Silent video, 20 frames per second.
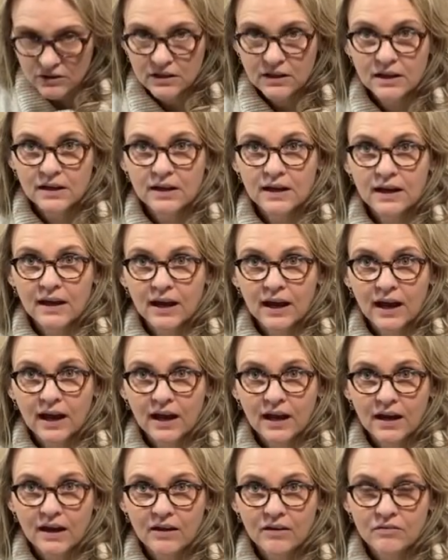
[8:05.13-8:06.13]
going to
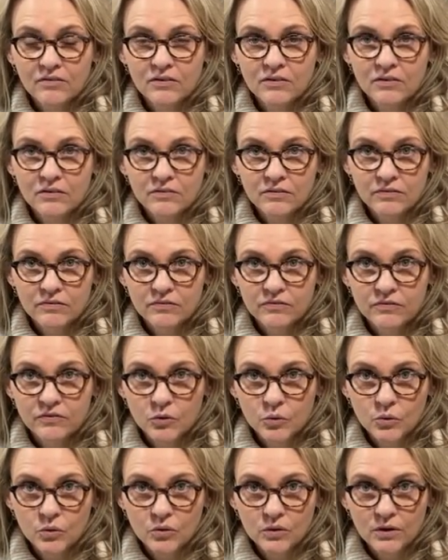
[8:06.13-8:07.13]
have
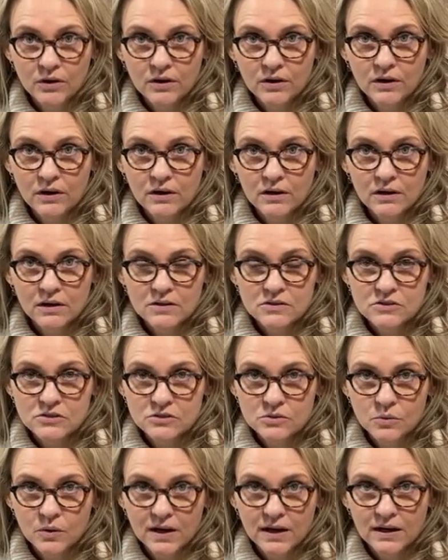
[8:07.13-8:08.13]
4
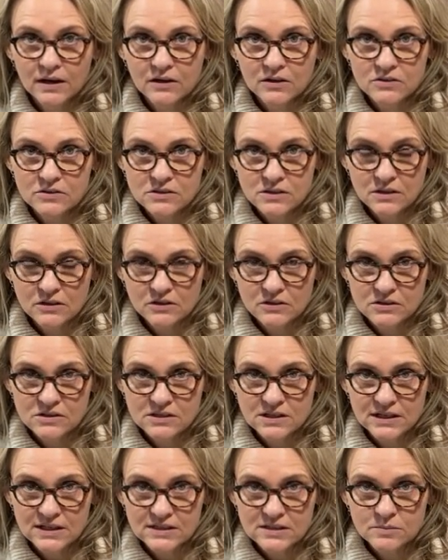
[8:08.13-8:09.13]
squares that are
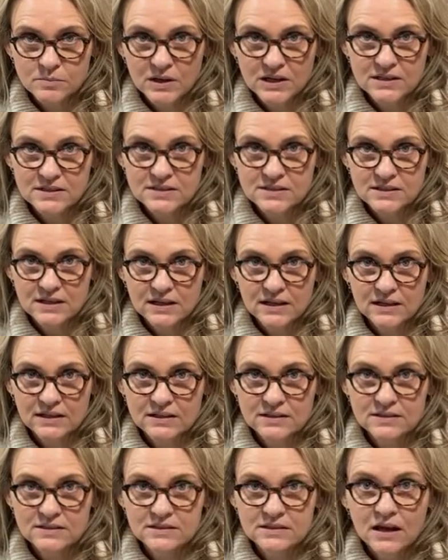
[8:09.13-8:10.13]
6 by
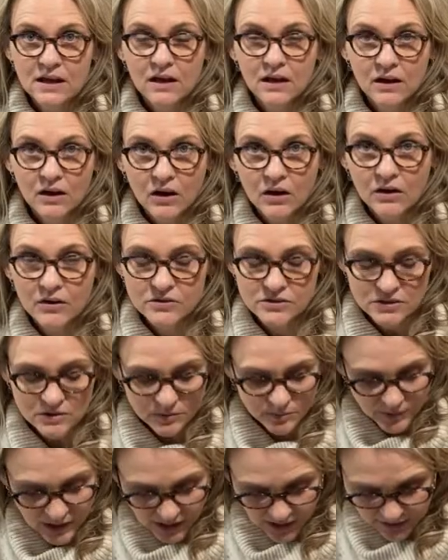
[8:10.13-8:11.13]
6 also
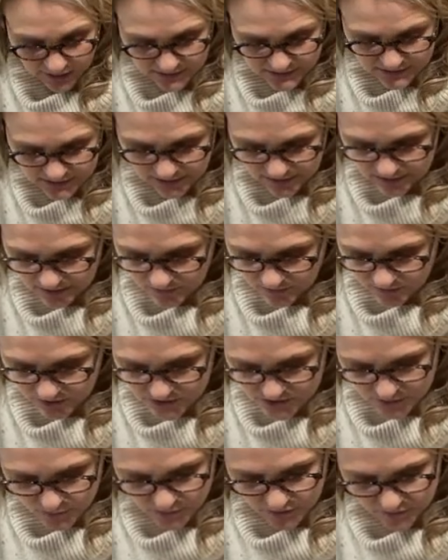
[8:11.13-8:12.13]
backed in the
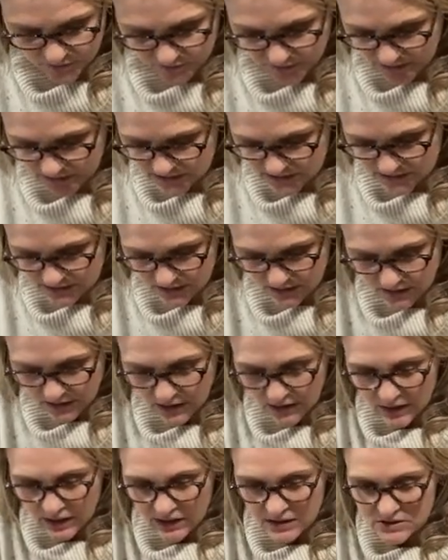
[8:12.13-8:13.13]
fusible fleece.
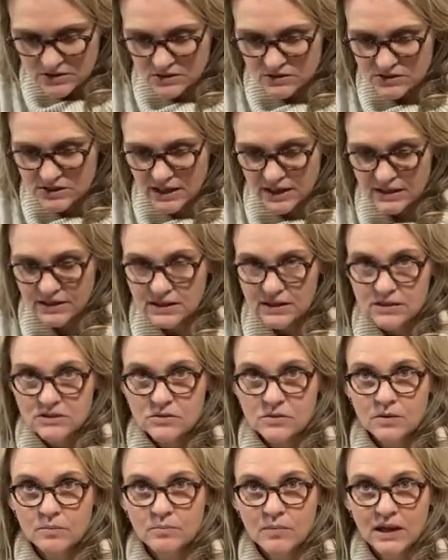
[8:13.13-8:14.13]
So take these
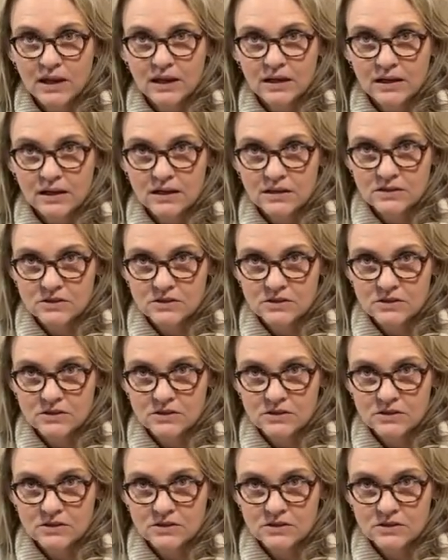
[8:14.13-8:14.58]
remaining